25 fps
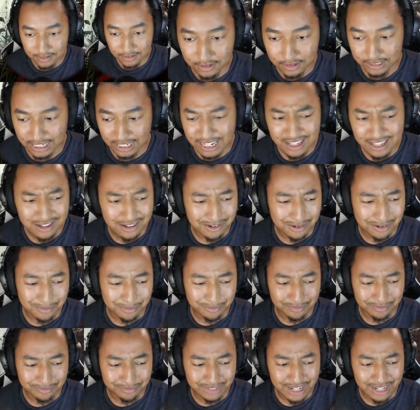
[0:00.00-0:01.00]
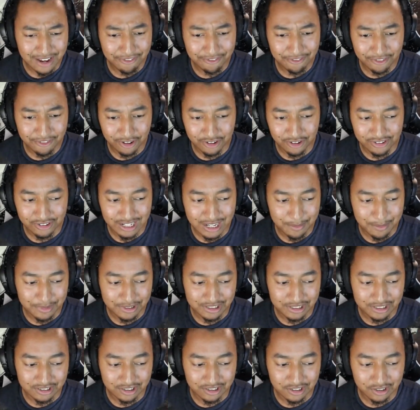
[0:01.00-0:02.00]
Damn, that fall
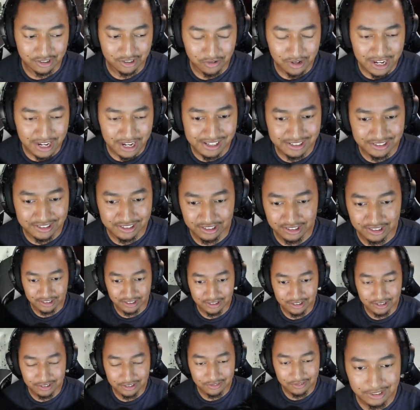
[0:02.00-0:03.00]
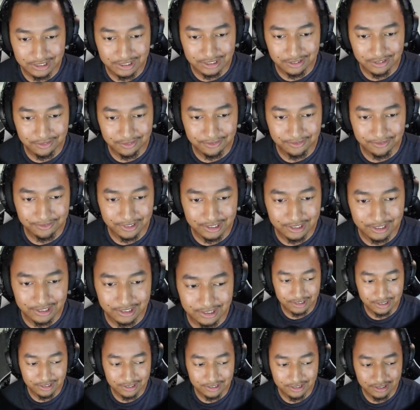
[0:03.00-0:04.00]
damage is crazy. What the crazy. fuck?
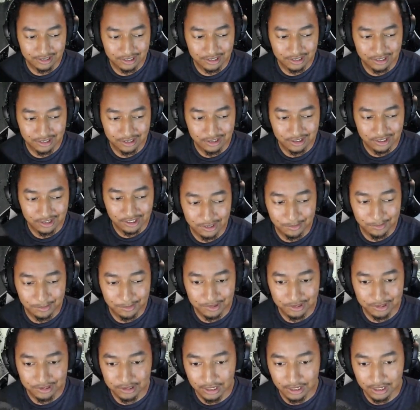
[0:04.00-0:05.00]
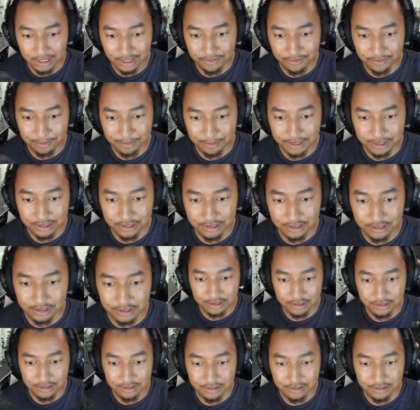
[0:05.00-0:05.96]
I almost died from that shit.